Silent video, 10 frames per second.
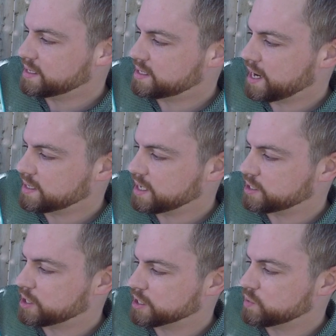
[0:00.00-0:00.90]
States had
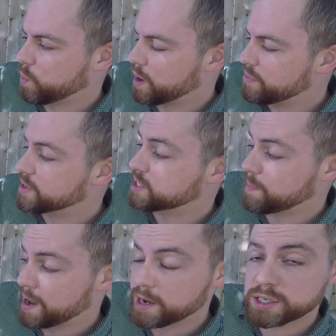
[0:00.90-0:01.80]
just won the
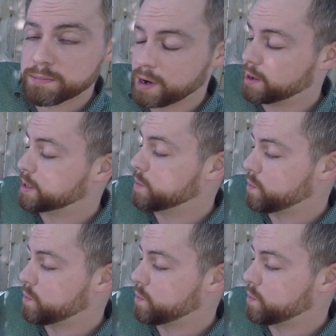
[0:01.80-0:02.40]
Spanish-American